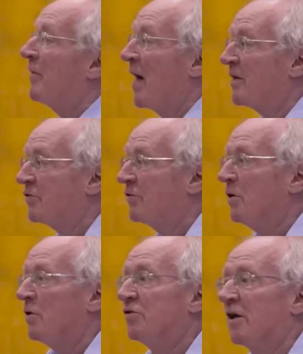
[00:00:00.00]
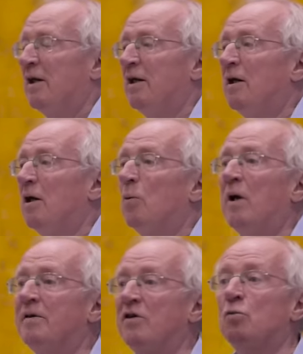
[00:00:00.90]
and thus, suddenly, we
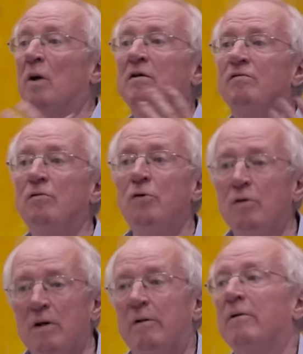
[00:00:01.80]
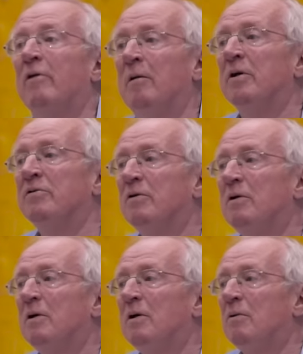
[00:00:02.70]
had this wonderful nuclear agreement
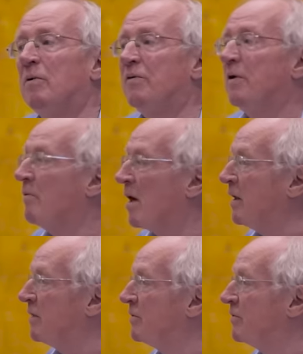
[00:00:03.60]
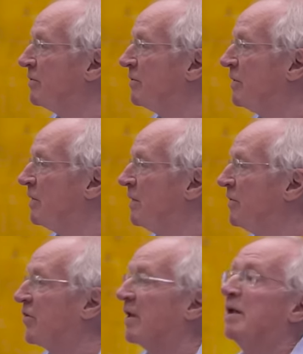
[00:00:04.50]
with the Iranians.
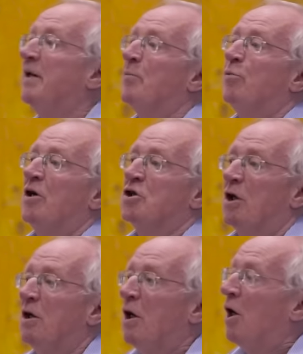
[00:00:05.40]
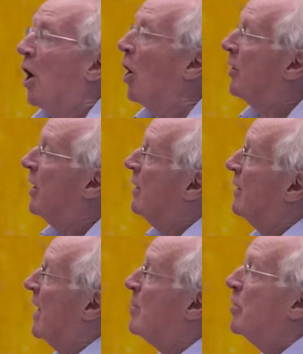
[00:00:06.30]
Suddenly the pressure on
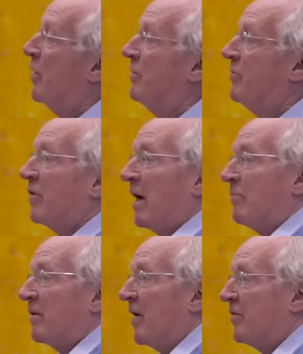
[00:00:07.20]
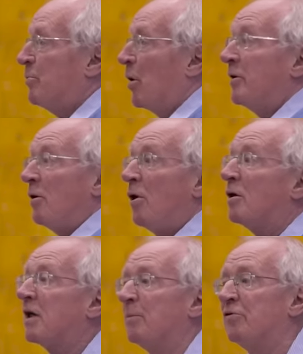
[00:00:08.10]
Lebanon to get rid of Hezbollah no
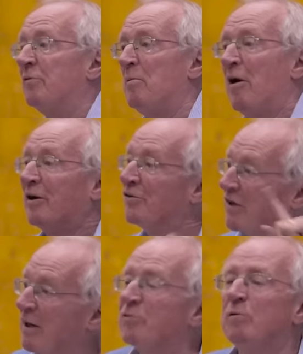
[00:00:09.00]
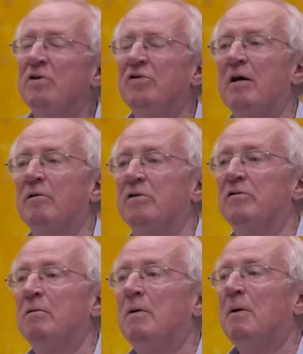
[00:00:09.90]
longer comes from the Americans, it comes from the Saudis.